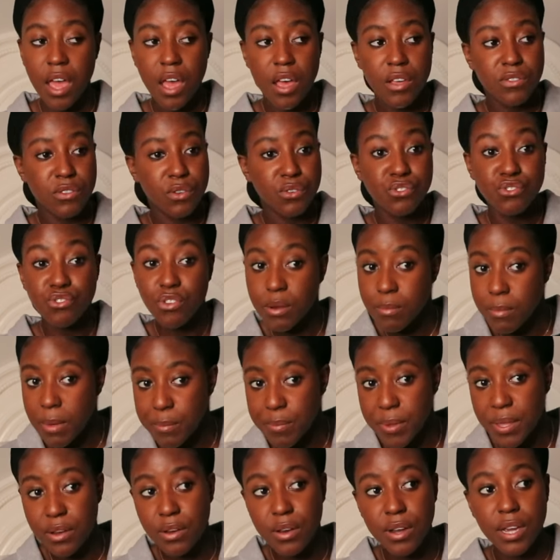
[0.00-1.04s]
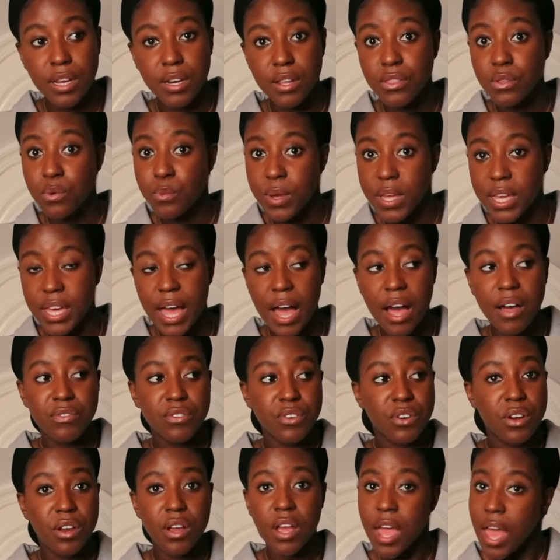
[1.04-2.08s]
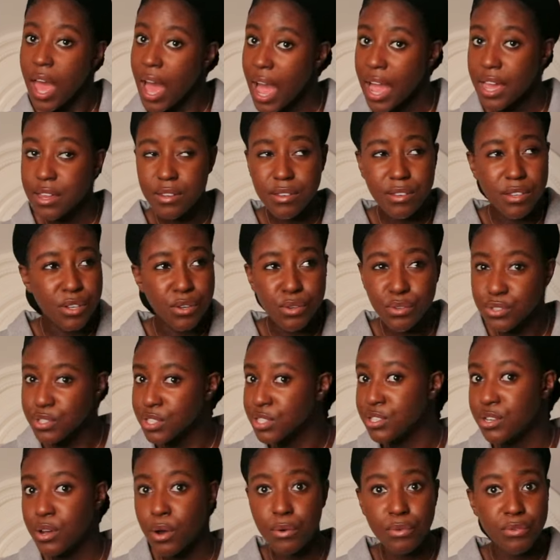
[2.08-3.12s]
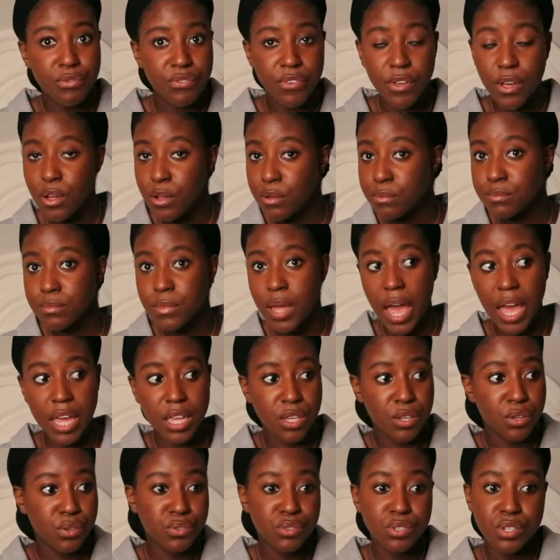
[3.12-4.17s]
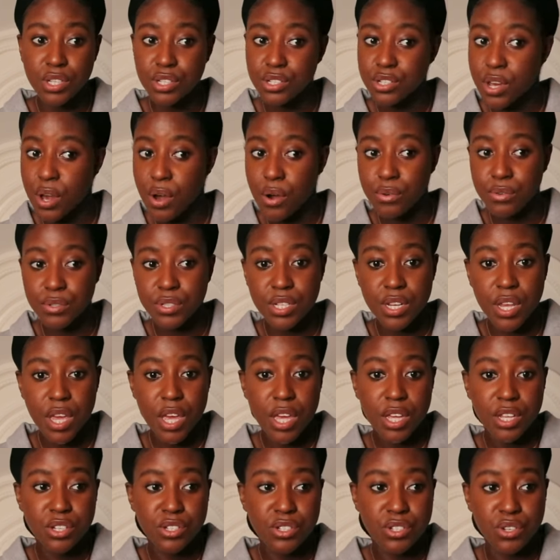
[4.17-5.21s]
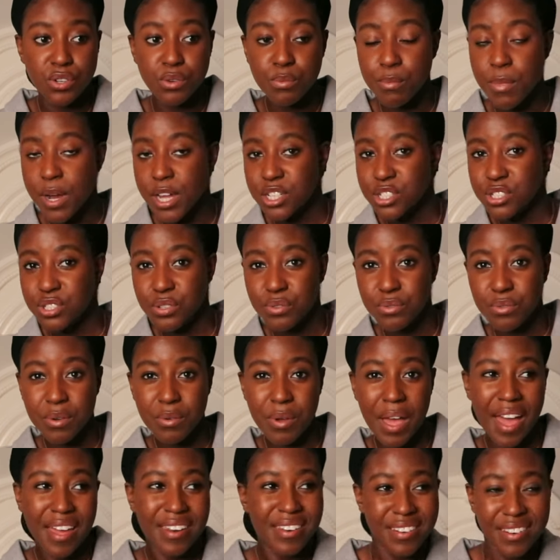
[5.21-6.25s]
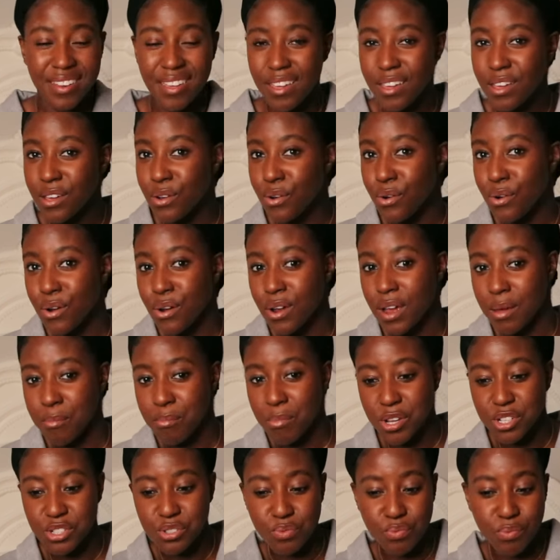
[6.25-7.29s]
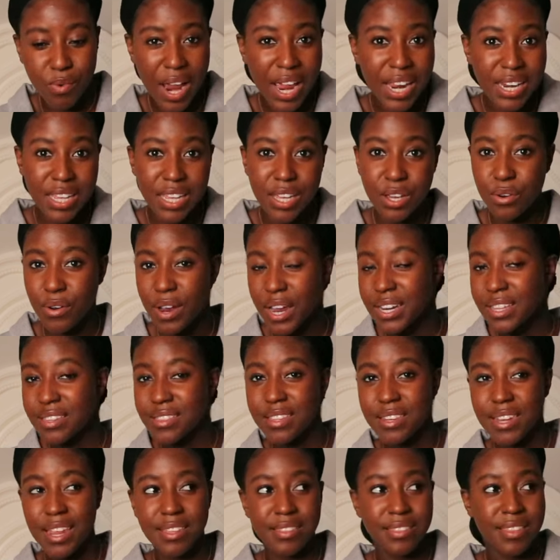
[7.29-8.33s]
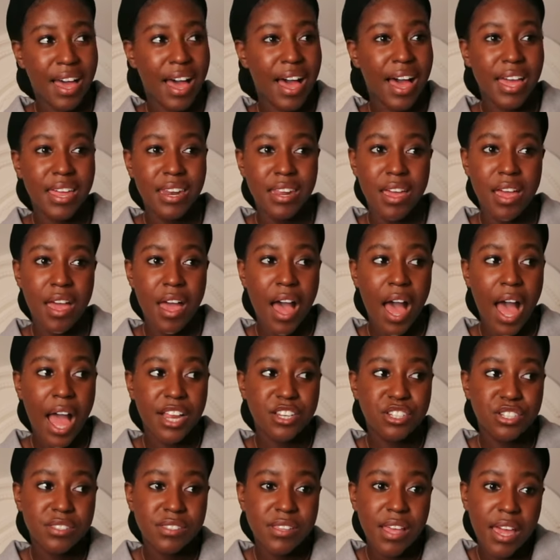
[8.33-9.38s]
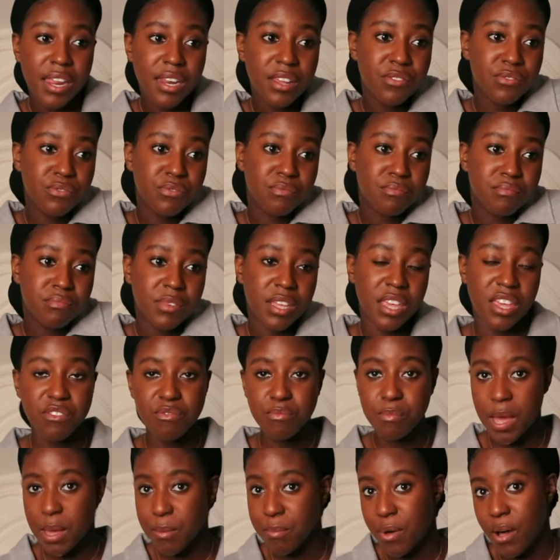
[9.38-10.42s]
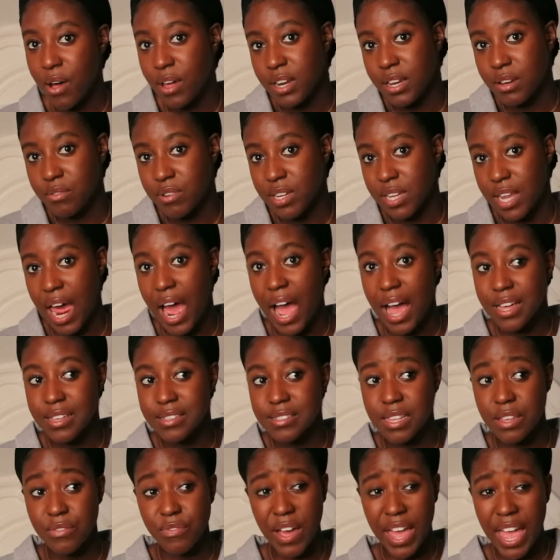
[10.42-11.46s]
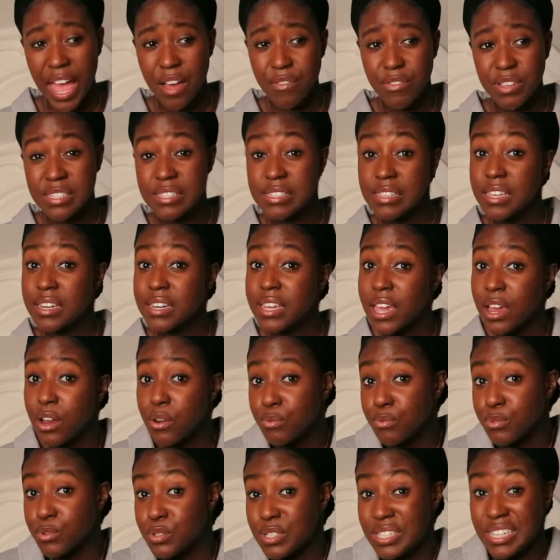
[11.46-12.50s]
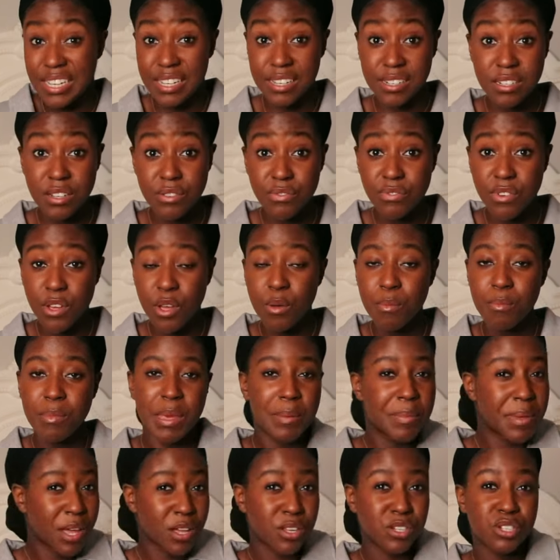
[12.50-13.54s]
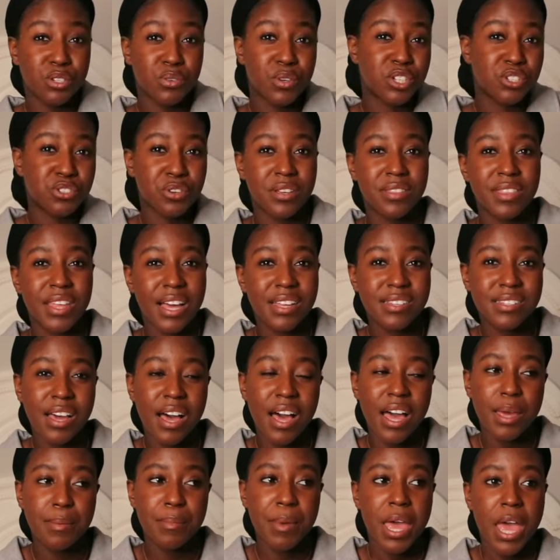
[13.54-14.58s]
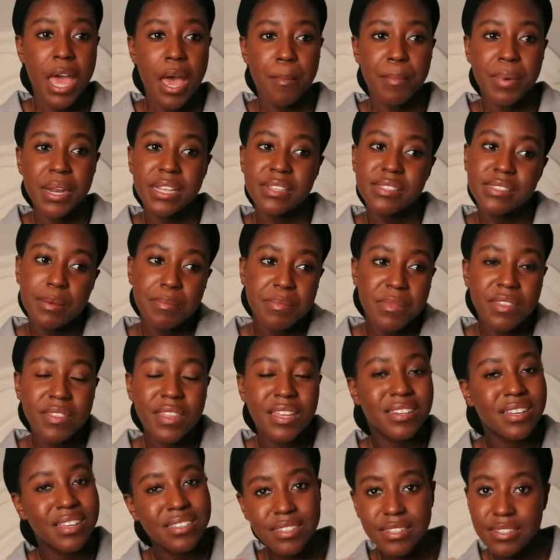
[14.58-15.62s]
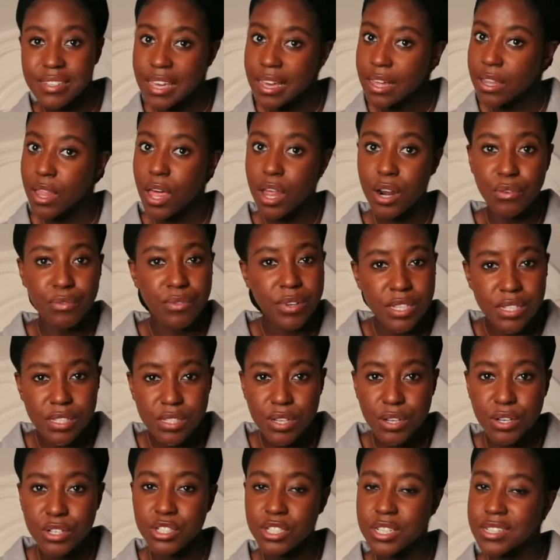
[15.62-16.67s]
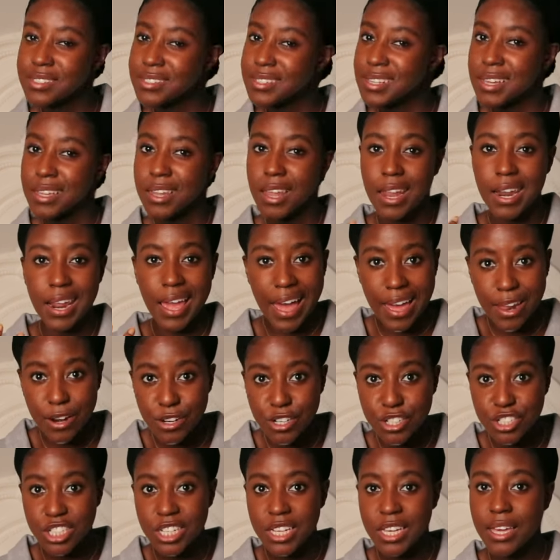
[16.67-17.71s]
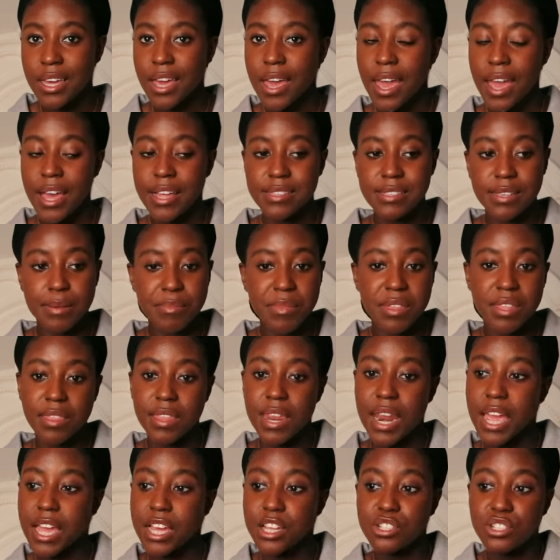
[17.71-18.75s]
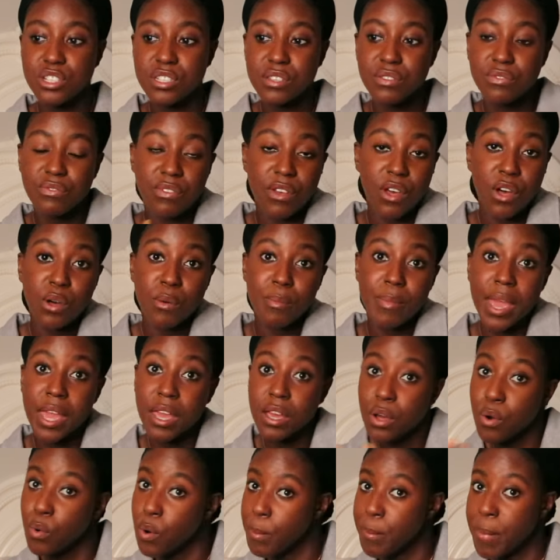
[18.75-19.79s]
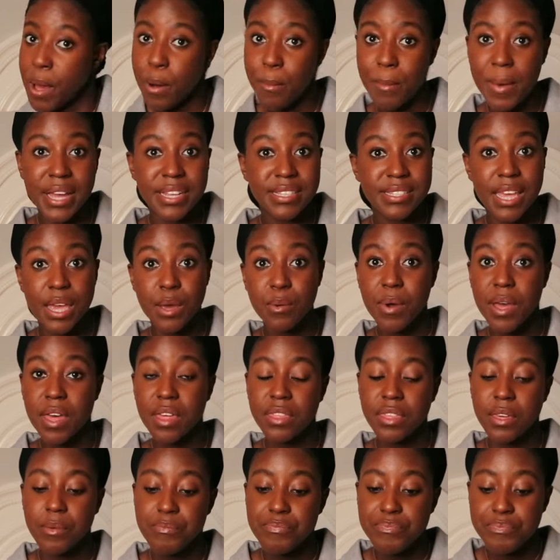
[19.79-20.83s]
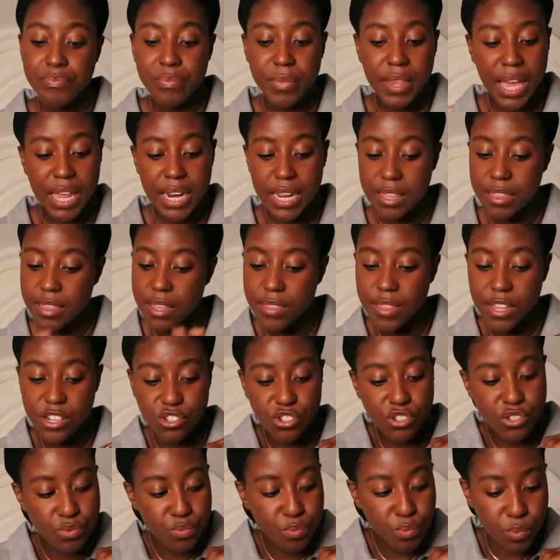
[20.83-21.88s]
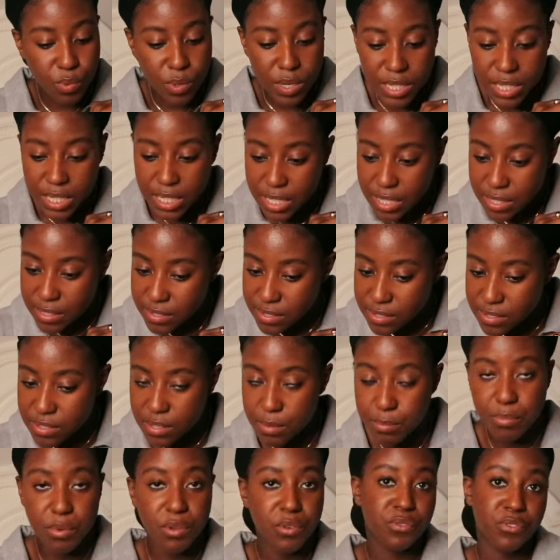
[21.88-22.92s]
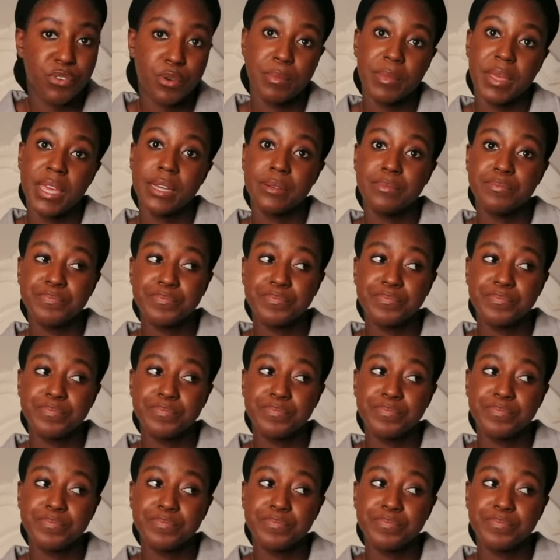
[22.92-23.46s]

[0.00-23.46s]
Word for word: So during my period and the week after, I usually don't film. I usually don't do much editing or much writing or anything like that. I just kind of give my body relax. If I have a skincare routine to film, maybe I'll do it during that time, but it's something that doesn't take a lot of research, doesn't take a lot of energy. It's something that I can just film and go about my day with. Anything that's just really simple for me.